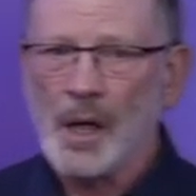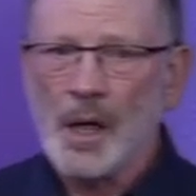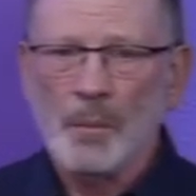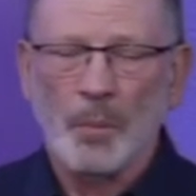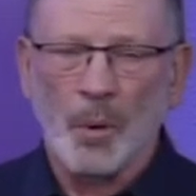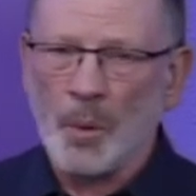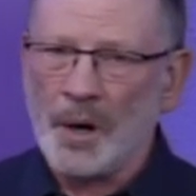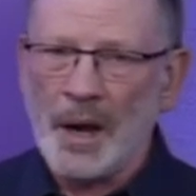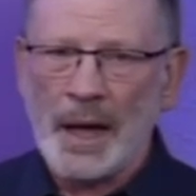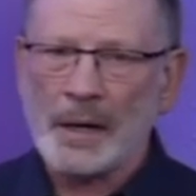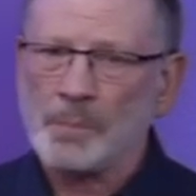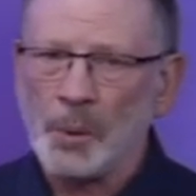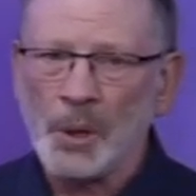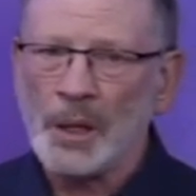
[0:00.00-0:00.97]
But we're
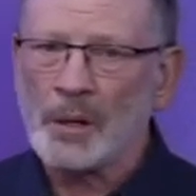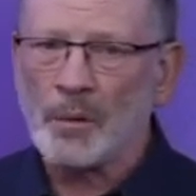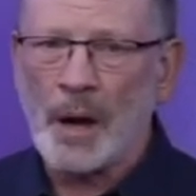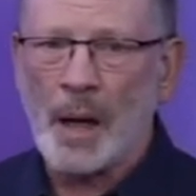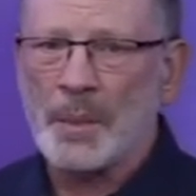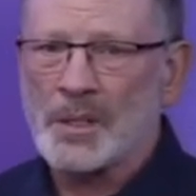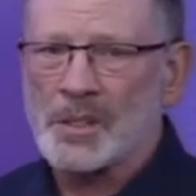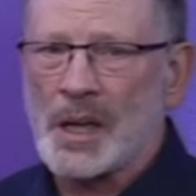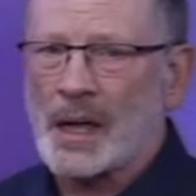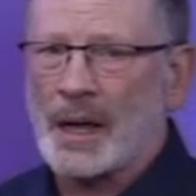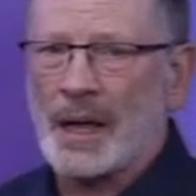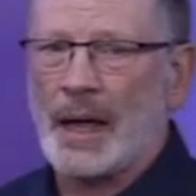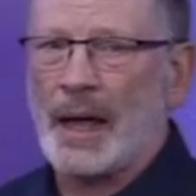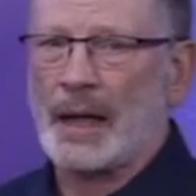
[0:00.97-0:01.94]
not pulling rabbits out
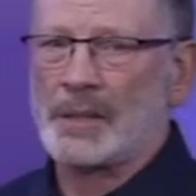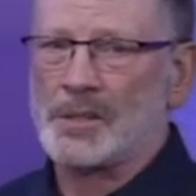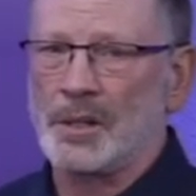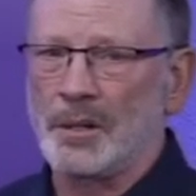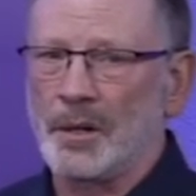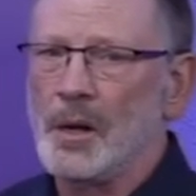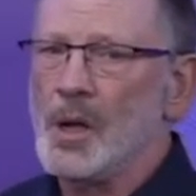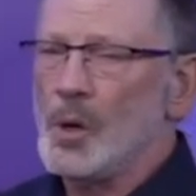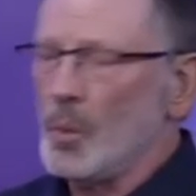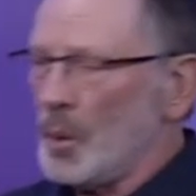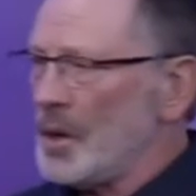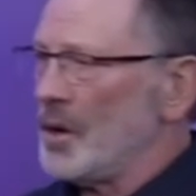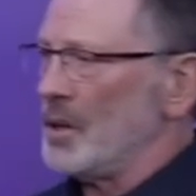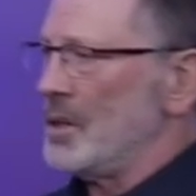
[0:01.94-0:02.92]
of hats here.
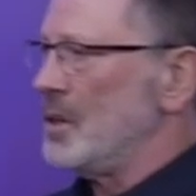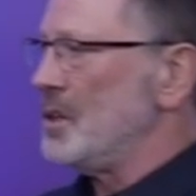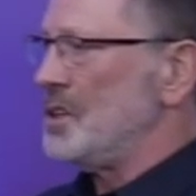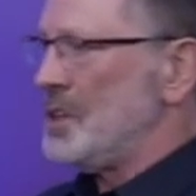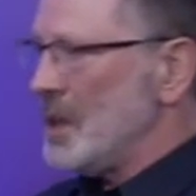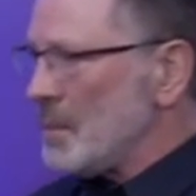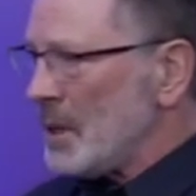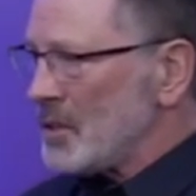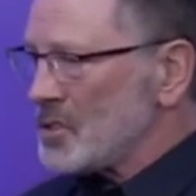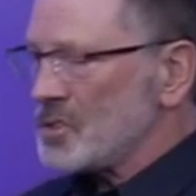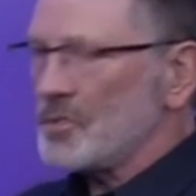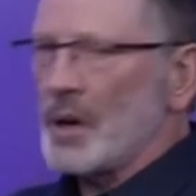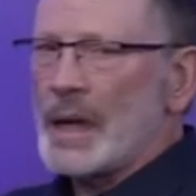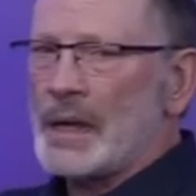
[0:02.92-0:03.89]
We are
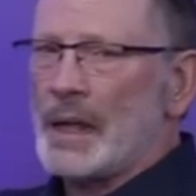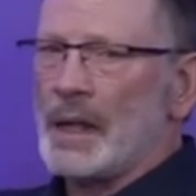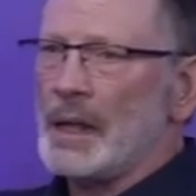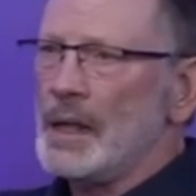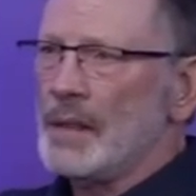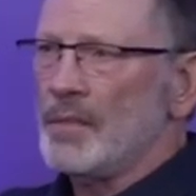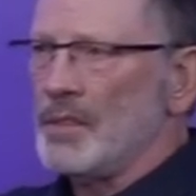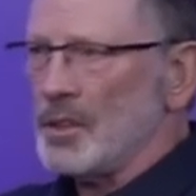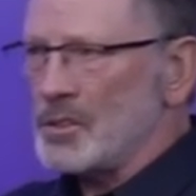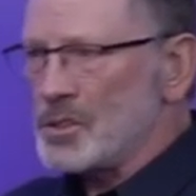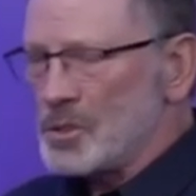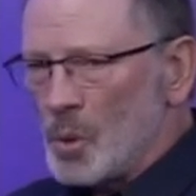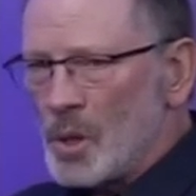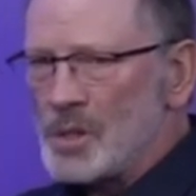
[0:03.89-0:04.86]
demonstrating the
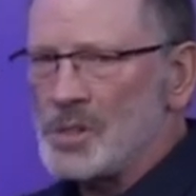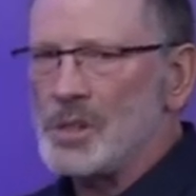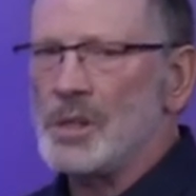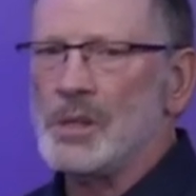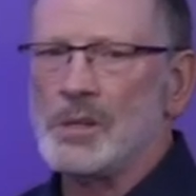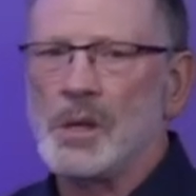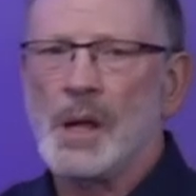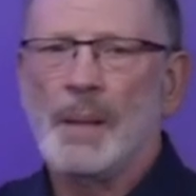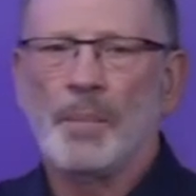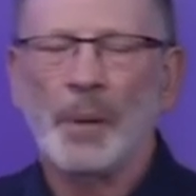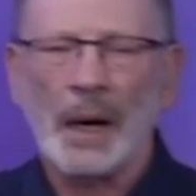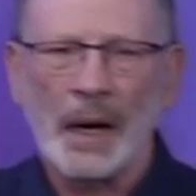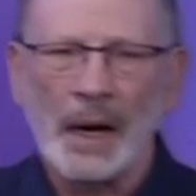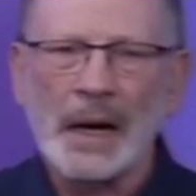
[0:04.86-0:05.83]
sources
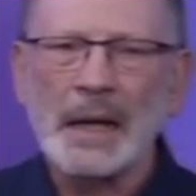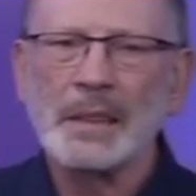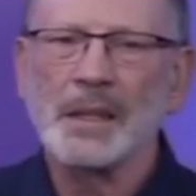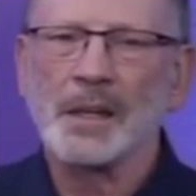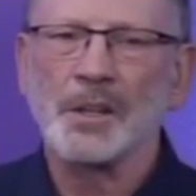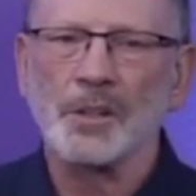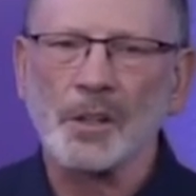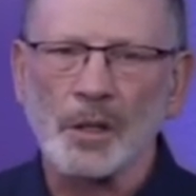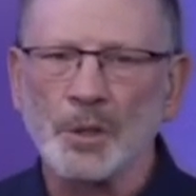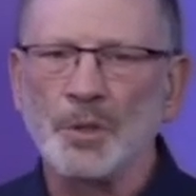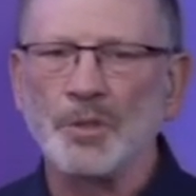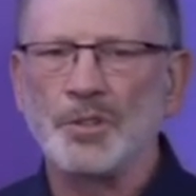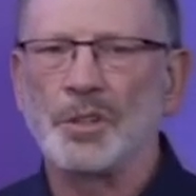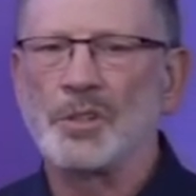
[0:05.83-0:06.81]
behind the
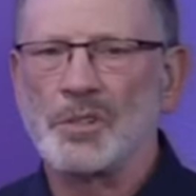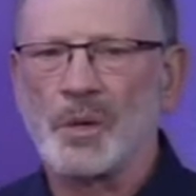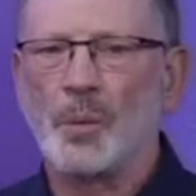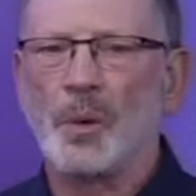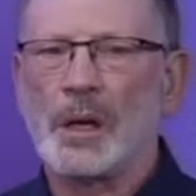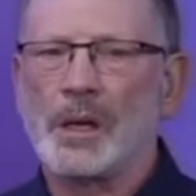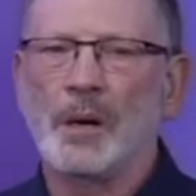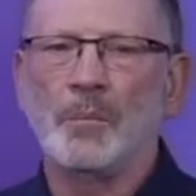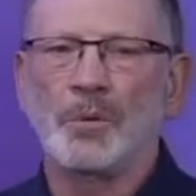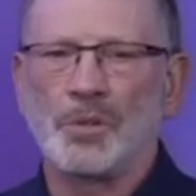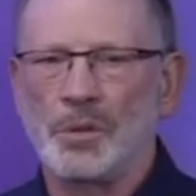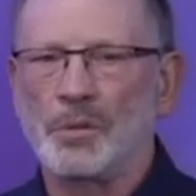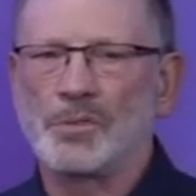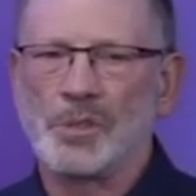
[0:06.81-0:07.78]
conclusions that we come
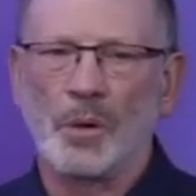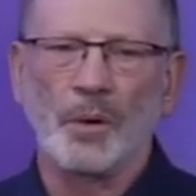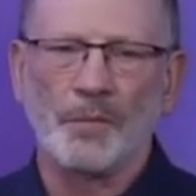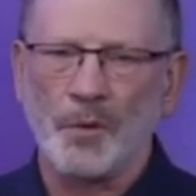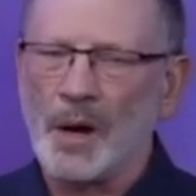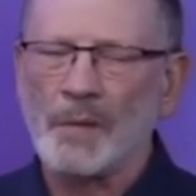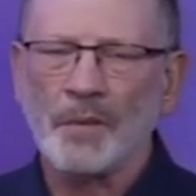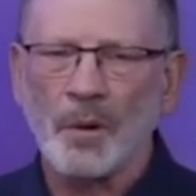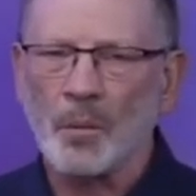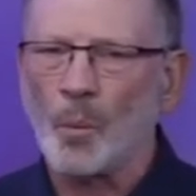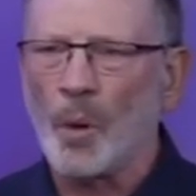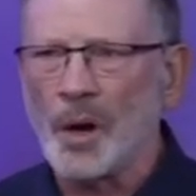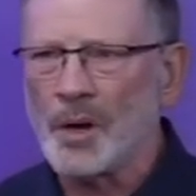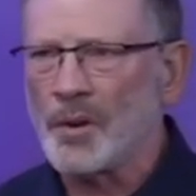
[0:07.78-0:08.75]
to. So if you're ever
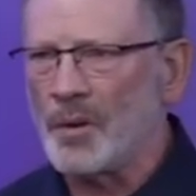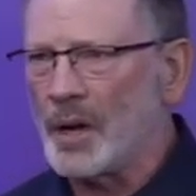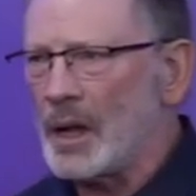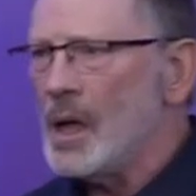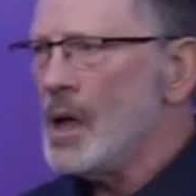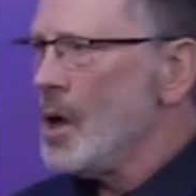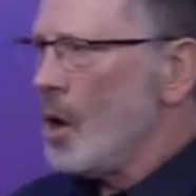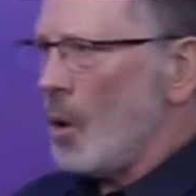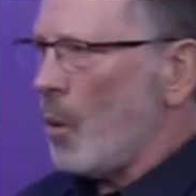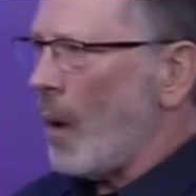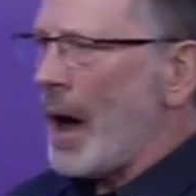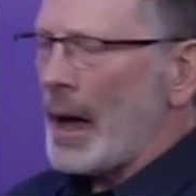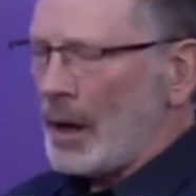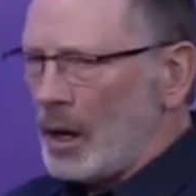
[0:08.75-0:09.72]
wondering
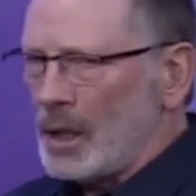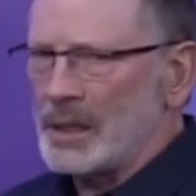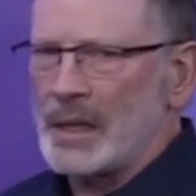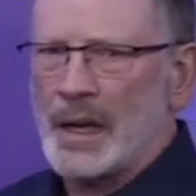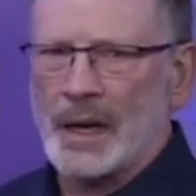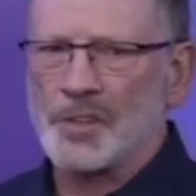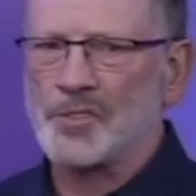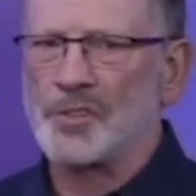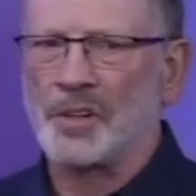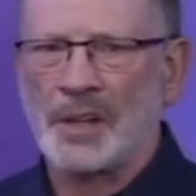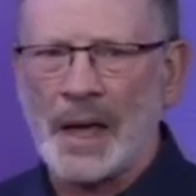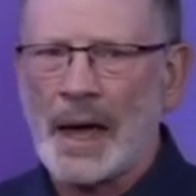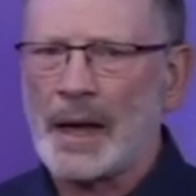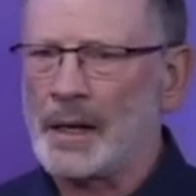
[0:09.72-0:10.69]
why all the extra
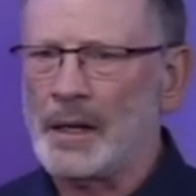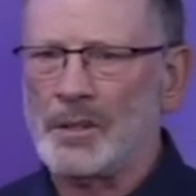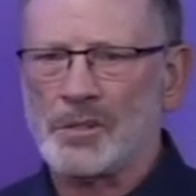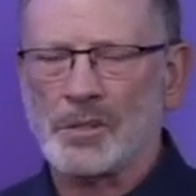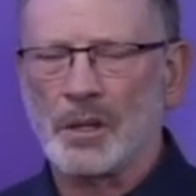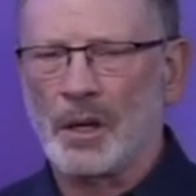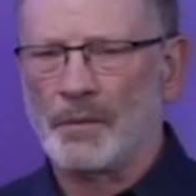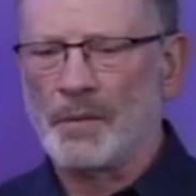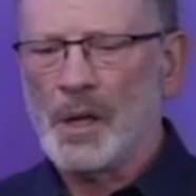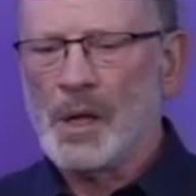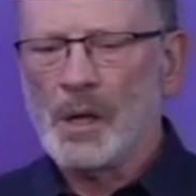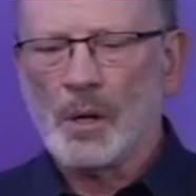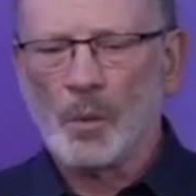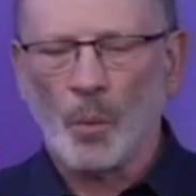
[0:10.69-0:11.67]
data and stuff,
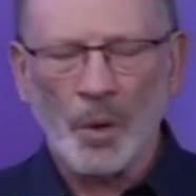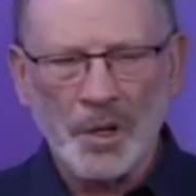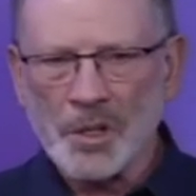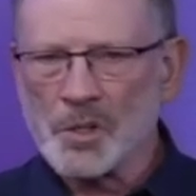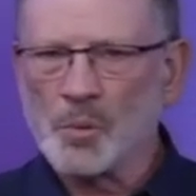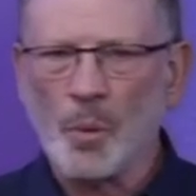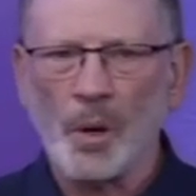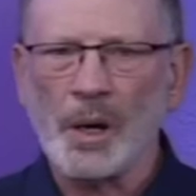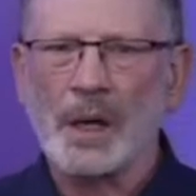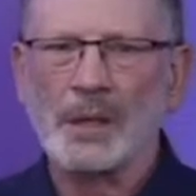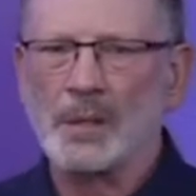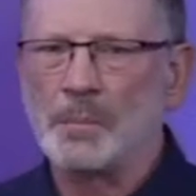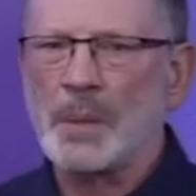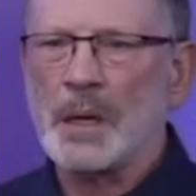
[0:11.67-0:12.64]
we're just wanting
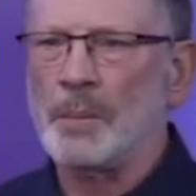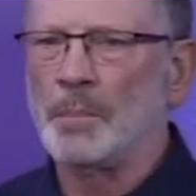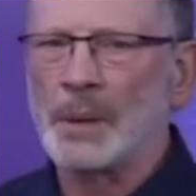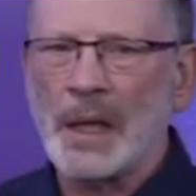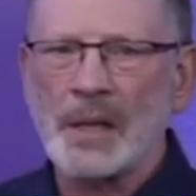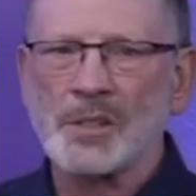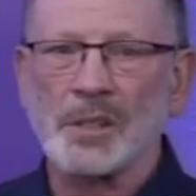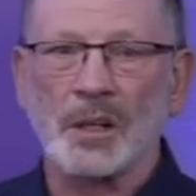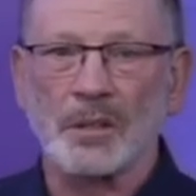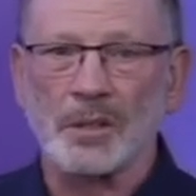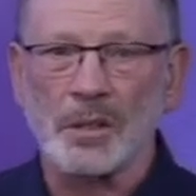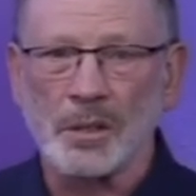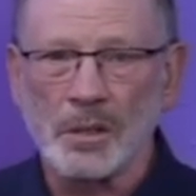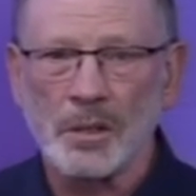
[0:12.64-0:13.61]
to be a blessing
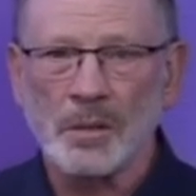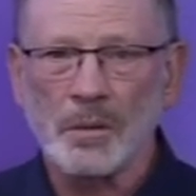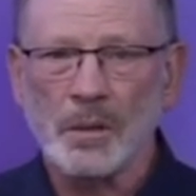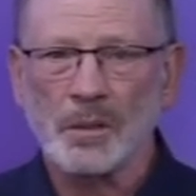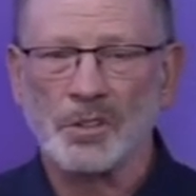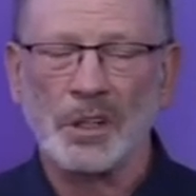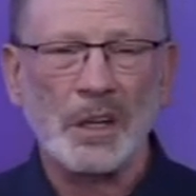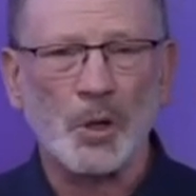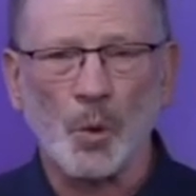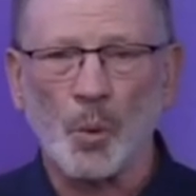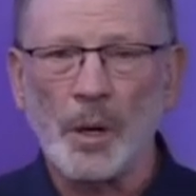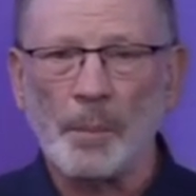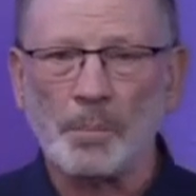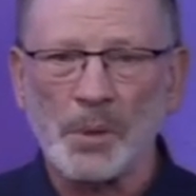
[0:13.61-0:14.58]
to you, to
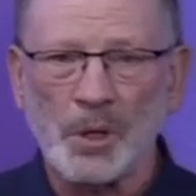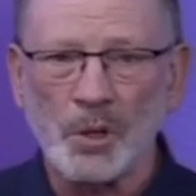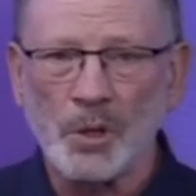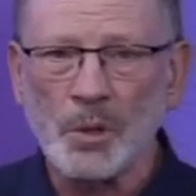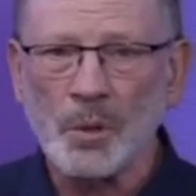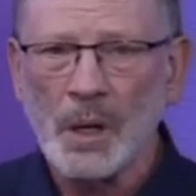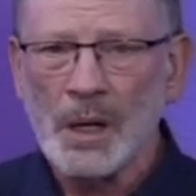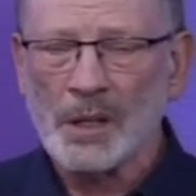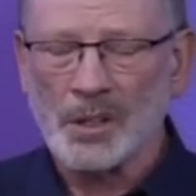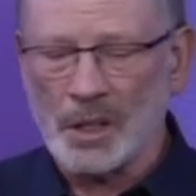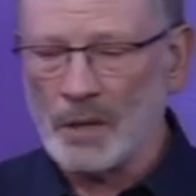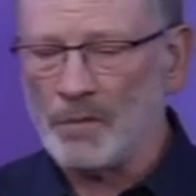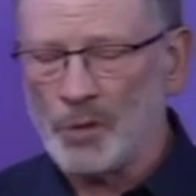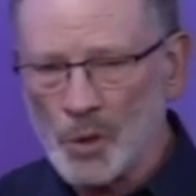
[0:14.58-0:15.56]
equip you, to
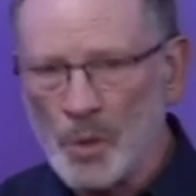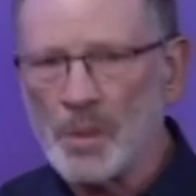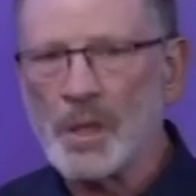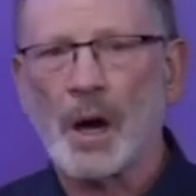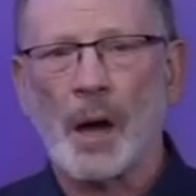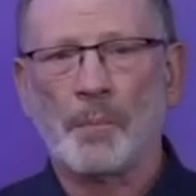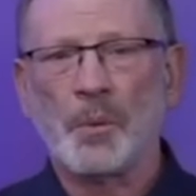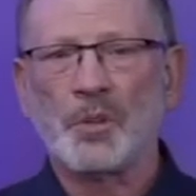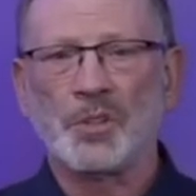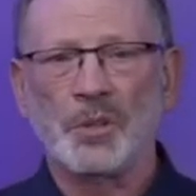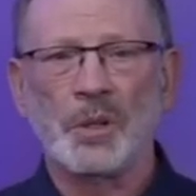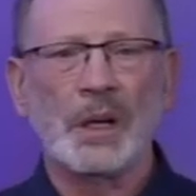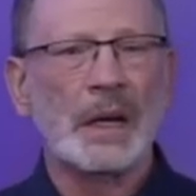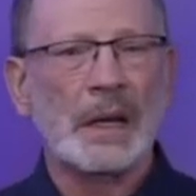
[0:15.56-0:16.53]
give you the
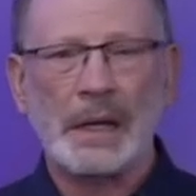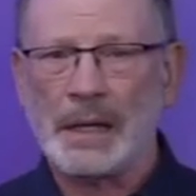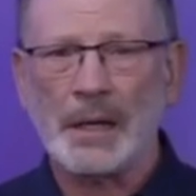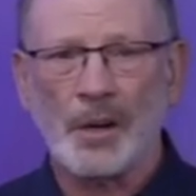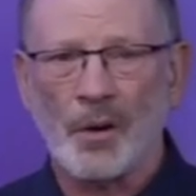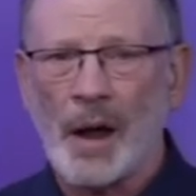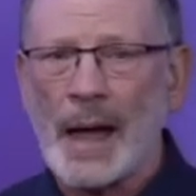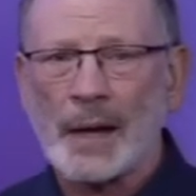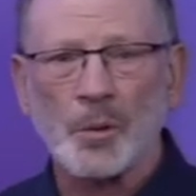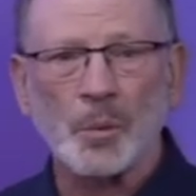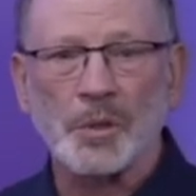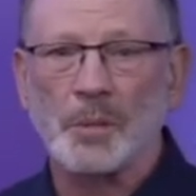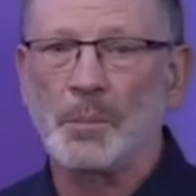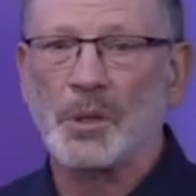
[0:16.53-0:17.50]
opportunity to interact
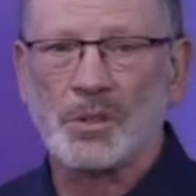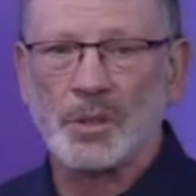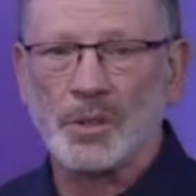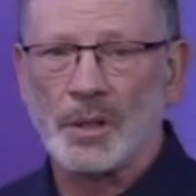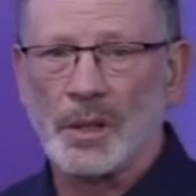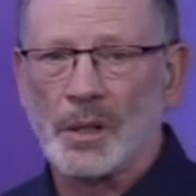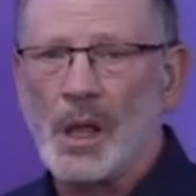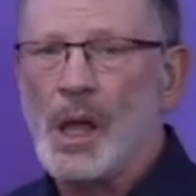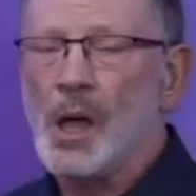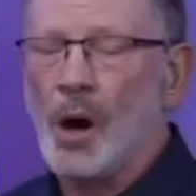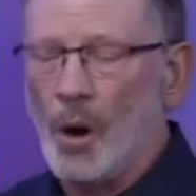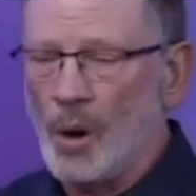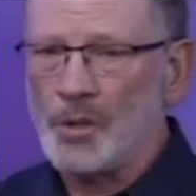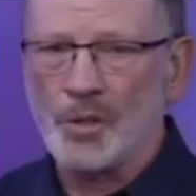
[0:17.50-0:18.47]
with the material
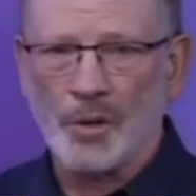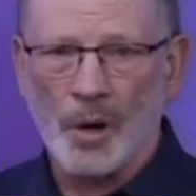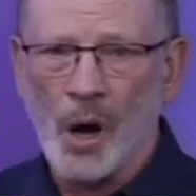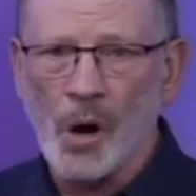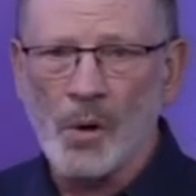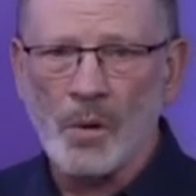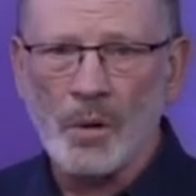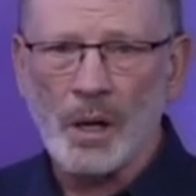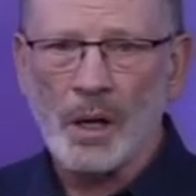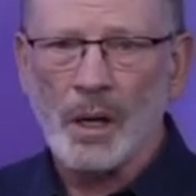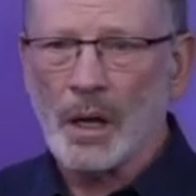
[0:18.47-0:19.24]
on your own.